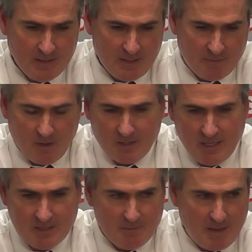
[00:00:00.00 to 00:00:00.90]
And for our
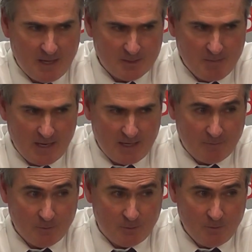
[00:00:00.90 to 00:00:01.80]
kids to bounce back
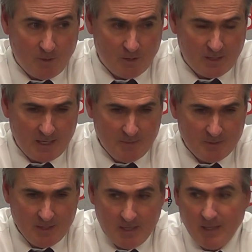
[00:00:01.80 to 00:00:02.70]
after those two hard
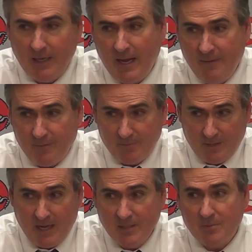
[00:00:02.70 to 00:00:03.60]
games, gain
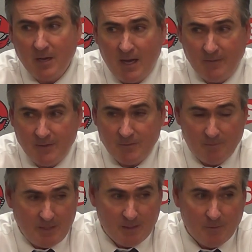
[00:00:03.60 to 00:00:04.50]
some confidence
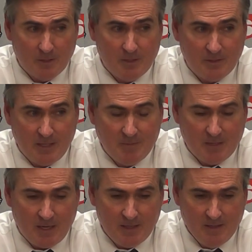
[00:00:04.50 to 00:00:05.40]
from beating a really good team
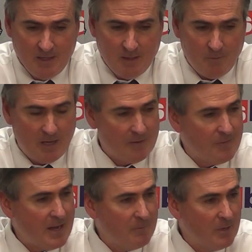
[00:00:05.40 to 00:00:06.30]
tonight, we got to
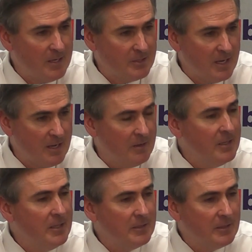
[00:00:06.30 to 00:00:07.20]
find ways now
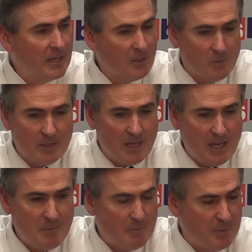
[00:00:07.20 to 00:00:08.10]
to take the only
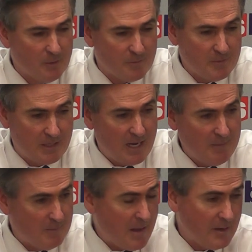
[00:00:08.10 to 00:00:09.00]
game and build from the
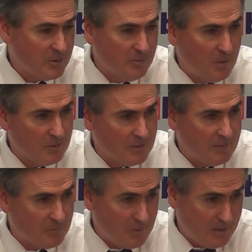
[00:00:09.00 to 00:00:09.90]
game that matters the most, and
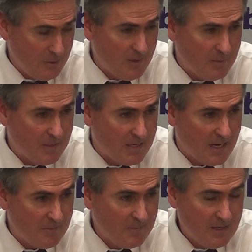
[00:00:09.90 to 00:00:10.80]
that was winning the UAB
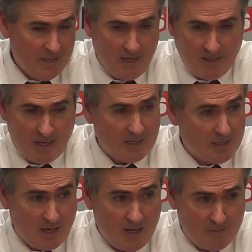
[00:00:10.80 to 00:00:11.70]
game and taking
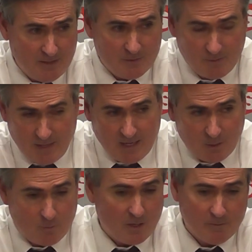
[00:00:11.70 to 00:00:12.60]
the confidence from that
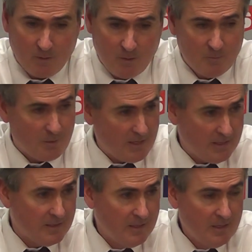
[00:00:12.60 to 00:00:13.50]
and going on the road and playing.